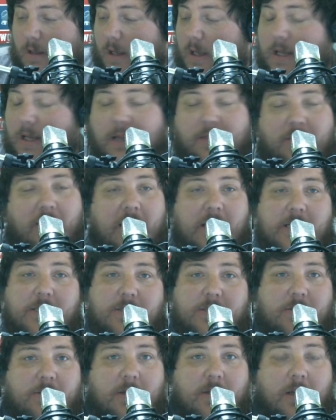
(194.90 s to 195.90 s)
I think
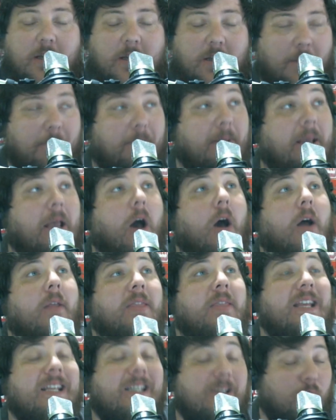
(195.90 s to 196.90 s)
it's
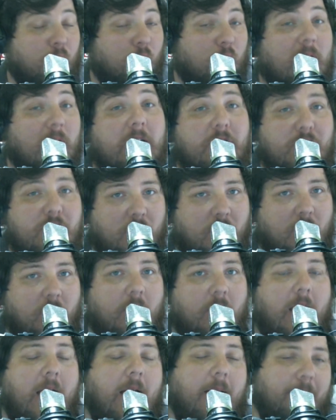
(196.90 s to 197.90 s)
beyond this
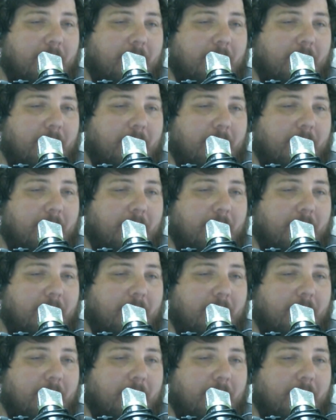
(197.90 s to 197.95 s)
regional.